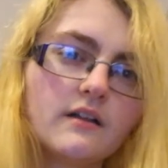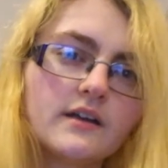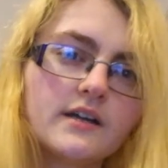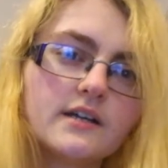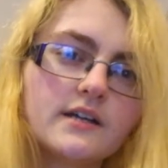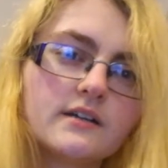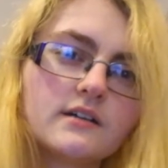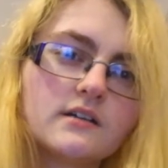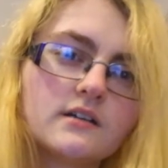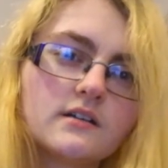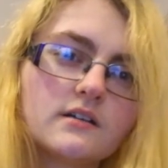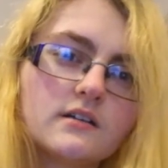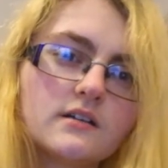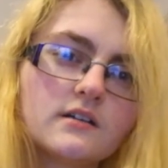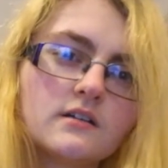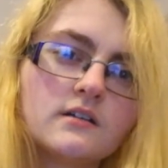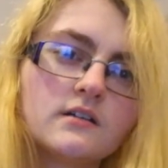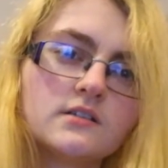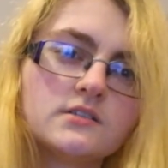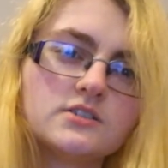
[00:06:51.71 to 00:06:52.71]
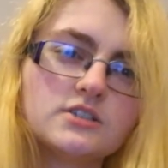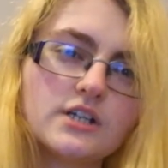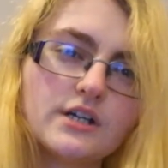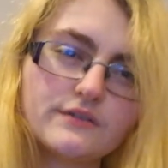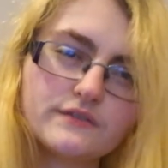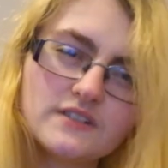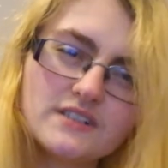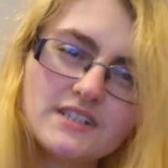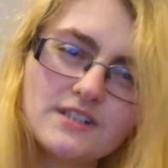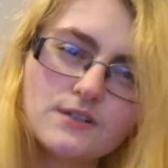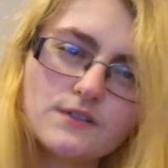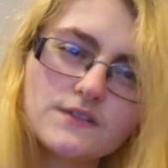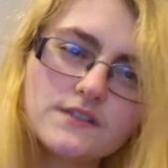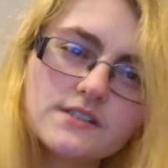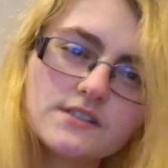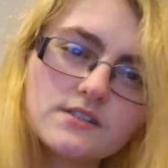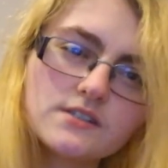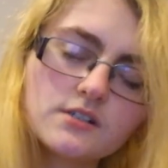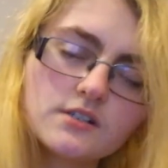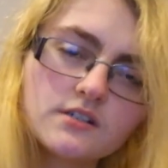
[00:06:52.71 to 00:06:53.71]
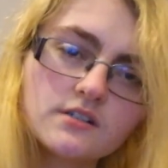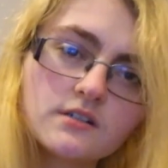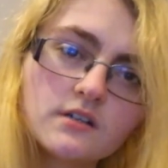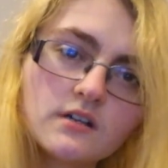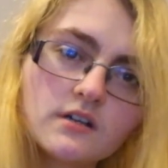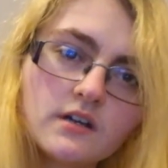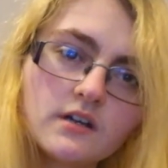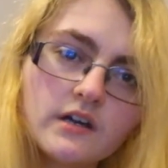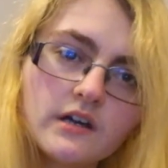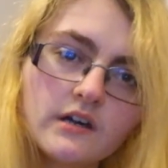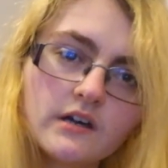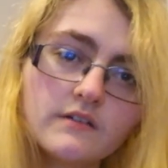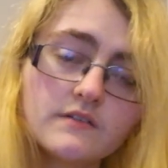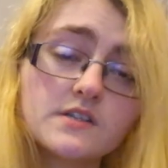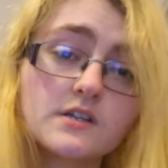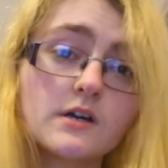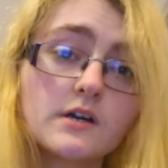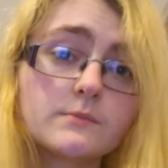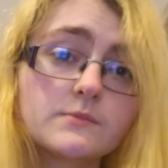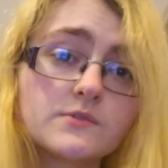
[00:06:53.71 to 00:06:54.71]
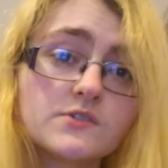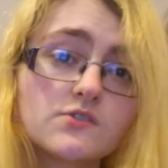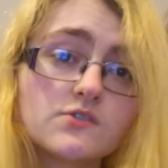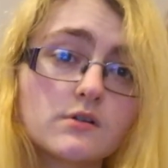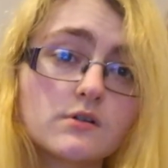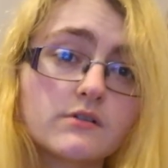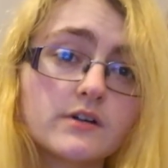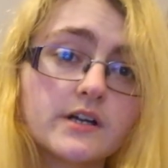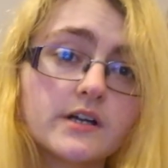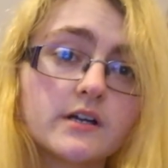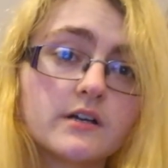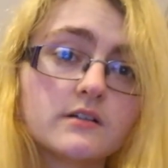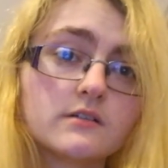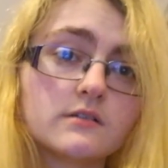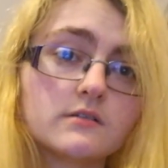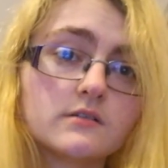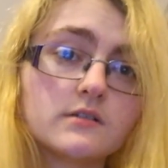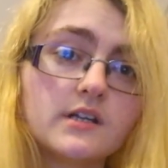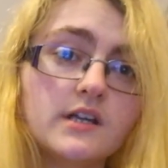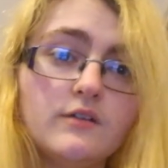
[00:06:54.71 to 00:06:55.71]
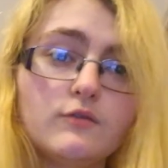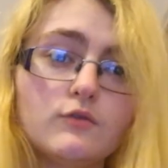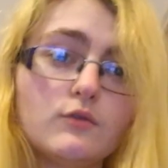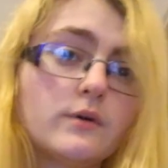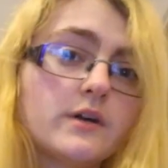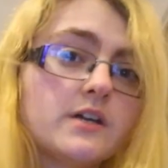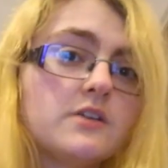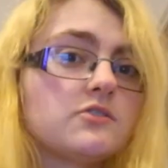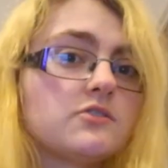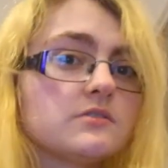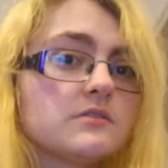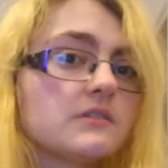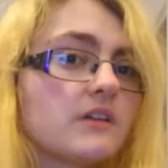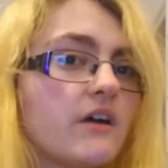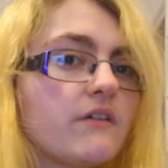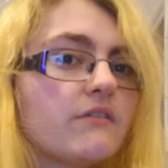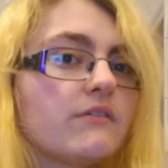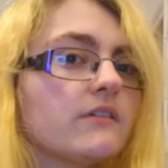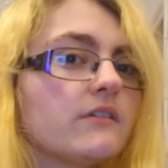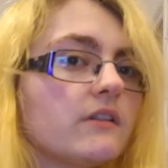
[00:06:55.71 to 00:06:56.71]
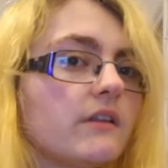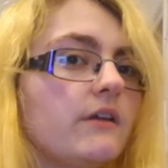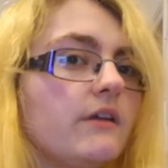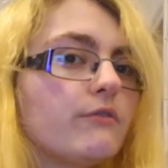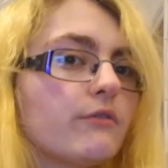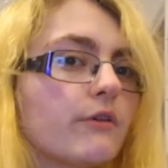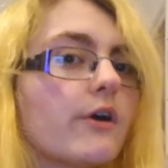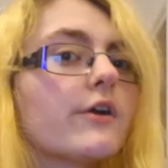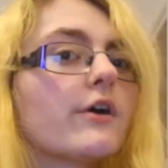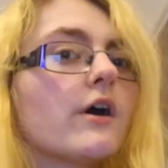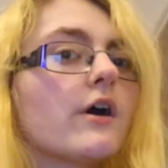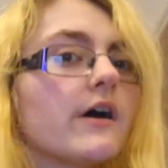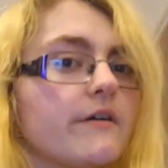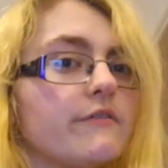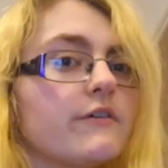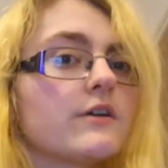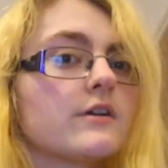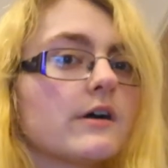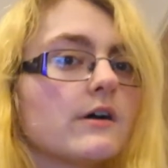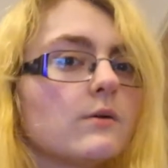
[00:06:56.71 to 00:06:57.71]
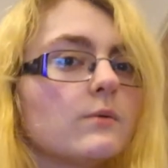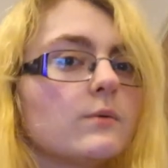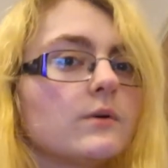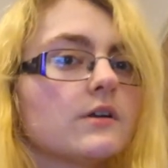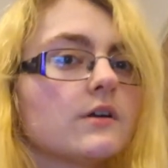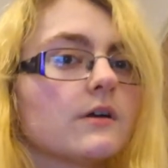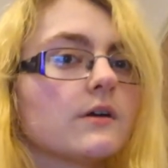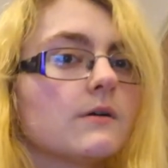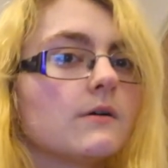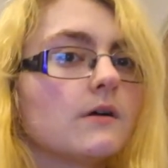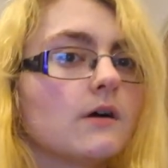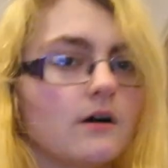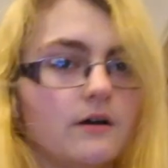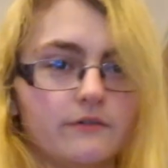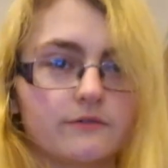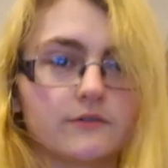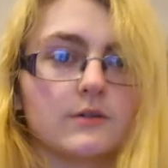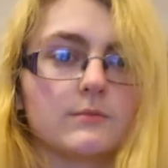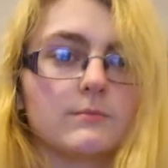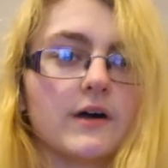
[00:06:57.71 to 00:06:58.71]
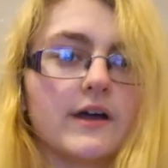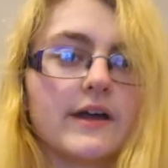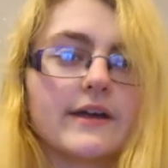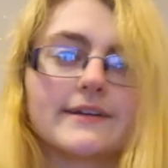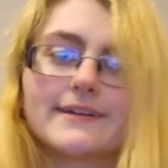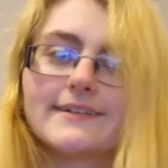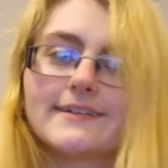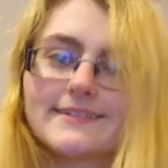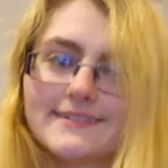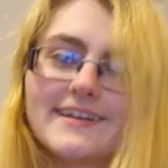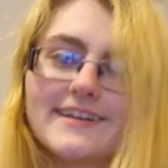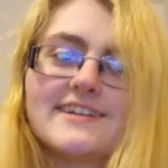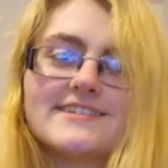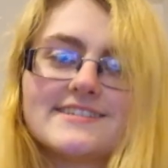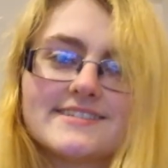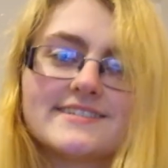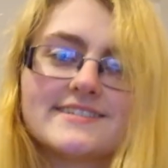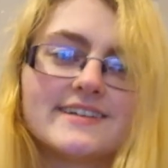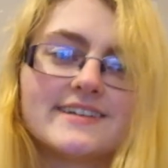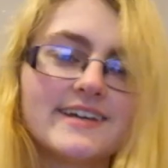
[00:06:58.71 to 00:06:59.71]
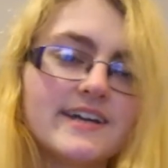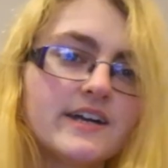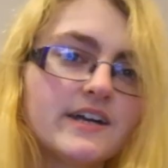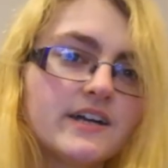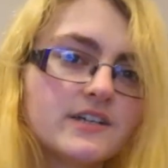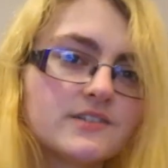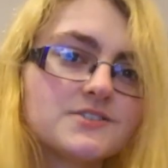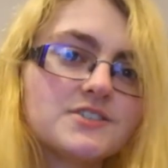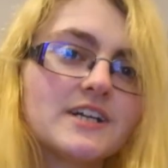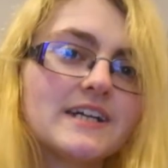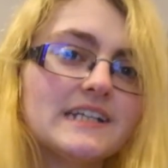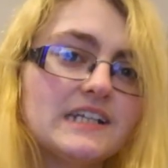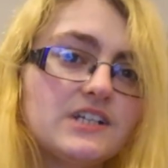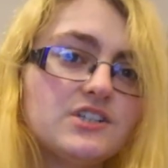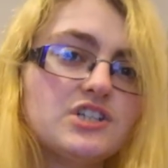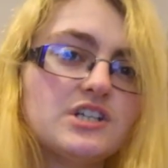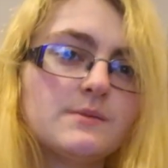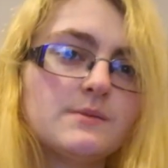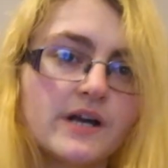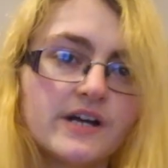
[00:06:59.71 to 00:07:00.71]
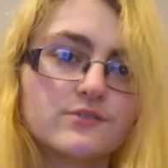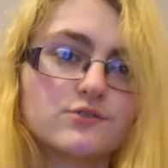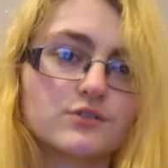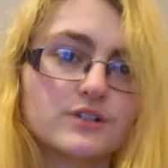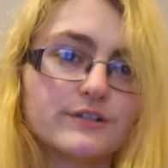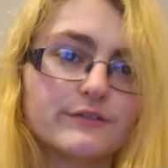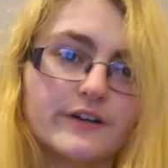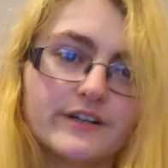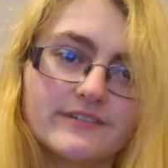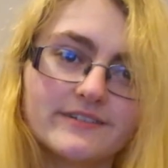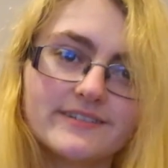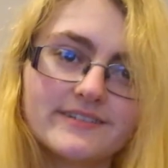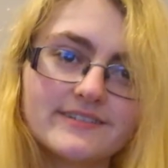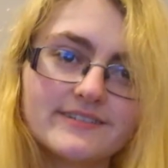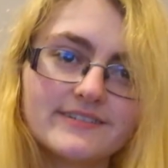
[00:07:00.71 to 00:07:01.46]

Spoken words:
Like, do you have to deal with this too? So I'm sorry, and either way, you should definitely throw your iPhone out a window after buying a nice, shiny, cheap Android phone.